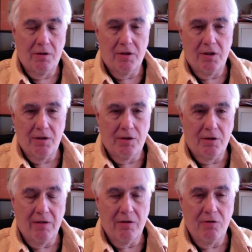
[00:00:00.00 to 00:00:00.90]
he
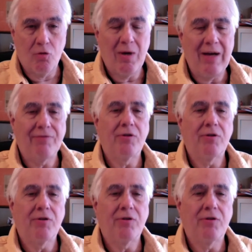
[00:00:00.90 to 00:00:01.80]
says that you have to
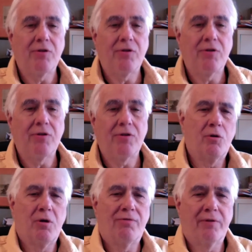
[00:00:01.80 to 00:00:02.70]
offer me
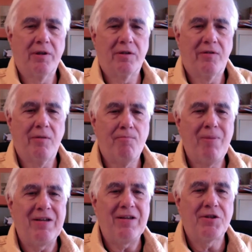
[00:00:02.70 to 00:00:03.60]
burnt offerings of the
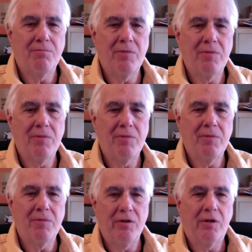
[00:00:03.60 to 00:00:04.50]
best meat
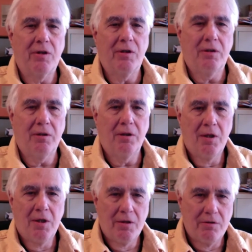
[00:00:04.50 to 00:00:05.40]
out there. You
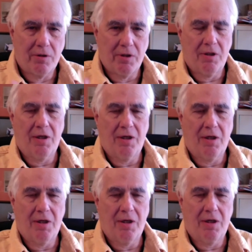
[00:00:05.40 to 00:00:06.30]
kill a
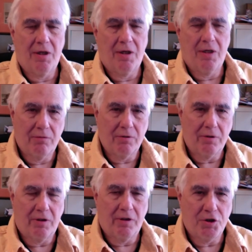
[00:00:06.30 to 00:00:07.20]
lamb, you kill
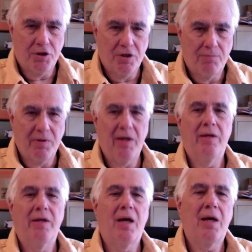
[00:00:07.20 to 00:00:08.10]
a sheep,
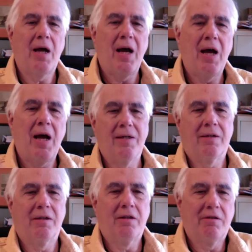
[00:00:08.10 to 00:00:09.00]
and I
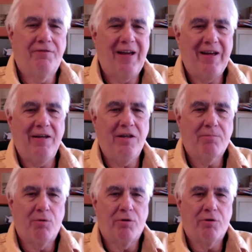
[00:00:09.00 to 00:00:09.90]
get the
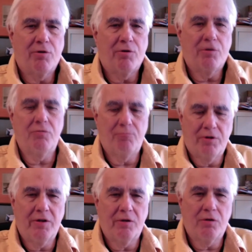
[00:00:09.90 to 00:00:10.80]
fattiest portion, which you
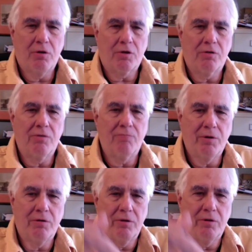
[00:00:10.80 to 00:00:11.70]
put on an altar
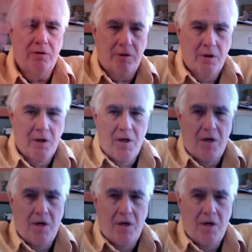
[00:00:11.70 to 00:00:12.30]
and burn, and the